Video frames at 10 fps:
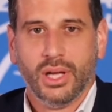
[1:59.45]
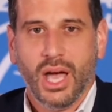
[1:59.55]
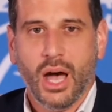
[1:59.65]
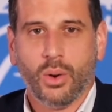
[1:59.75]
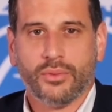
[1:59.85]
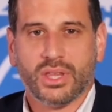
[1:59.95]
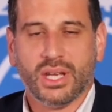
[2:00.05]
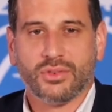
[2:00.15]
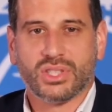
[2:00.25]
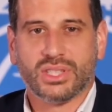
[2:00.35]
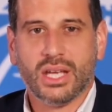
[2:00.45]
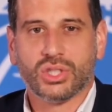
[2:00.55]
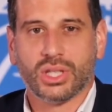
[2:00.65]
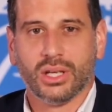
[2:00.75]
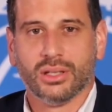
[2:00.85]
However, the
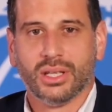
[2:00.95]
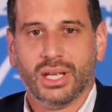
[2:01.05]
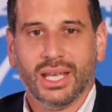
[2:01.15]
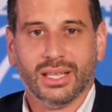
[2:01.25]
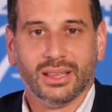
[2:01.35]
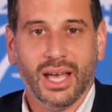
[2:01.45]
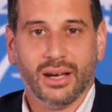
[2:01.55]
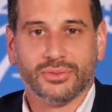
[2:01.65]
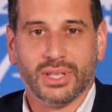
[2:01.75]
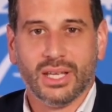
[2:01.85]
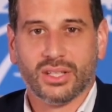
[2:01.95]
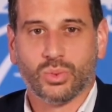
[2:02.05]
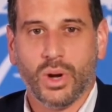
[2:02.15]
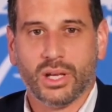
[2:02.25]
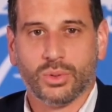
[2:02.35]
devastation it left in its
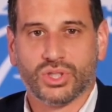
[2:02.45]
wake was